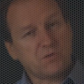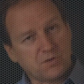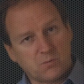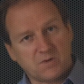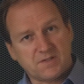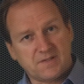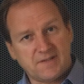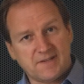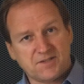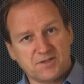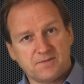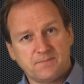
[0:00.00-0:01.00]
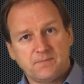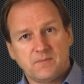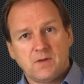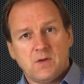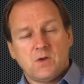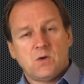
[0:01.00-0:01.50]
So what's the answer?
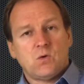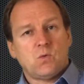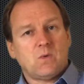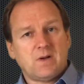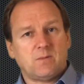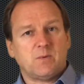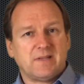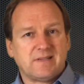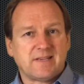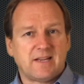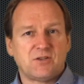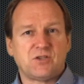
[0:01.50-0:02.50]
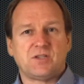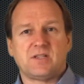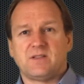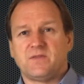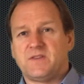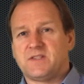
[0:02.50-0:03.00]
Well, with intelligence
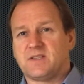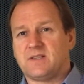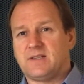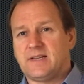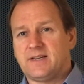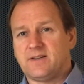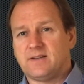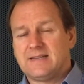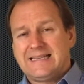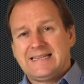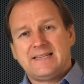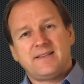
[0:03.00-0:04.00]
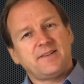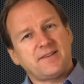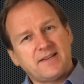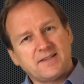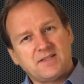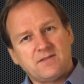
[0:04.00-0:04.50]
at the physical layer,
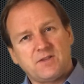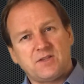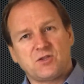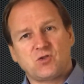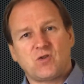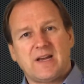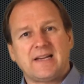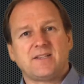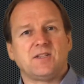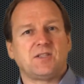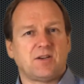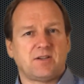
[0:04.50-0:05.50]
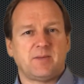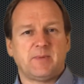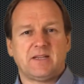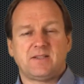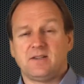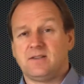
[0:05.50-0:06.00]
connectivity is tracked and
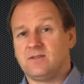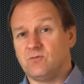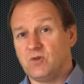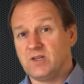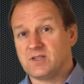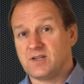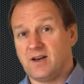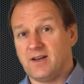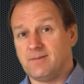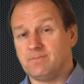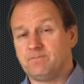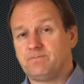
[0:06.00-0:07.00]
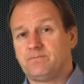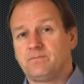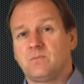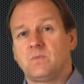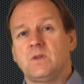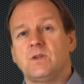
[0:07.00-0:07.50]
documented in real time.
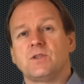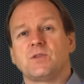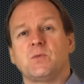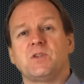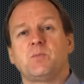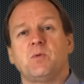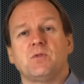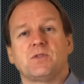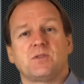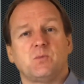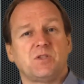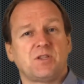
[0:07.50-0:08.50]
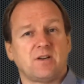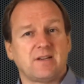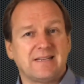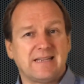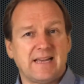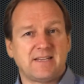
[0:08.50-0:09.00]
Switch ports which are
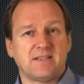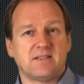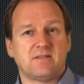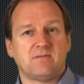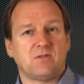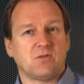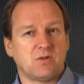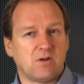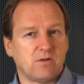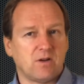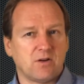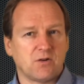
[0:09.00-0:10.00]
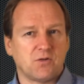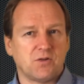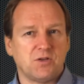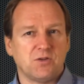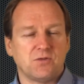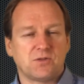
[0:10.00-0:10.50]
connected, though no longer in
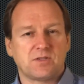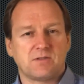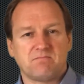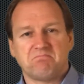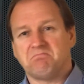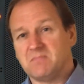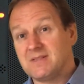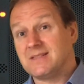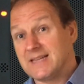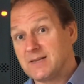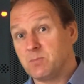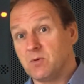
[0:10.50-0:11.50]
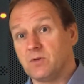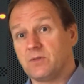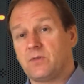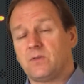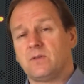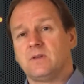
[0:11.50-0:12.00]
use, dead
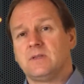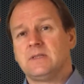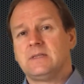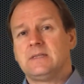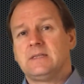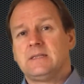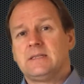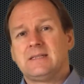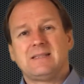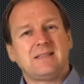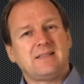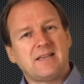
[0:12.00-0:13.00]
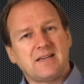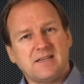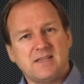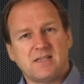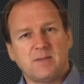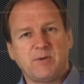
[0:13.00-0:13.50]
ports, they can
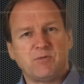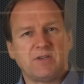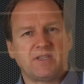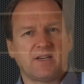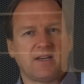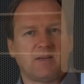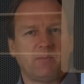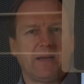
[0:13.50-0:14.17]
easily be recycled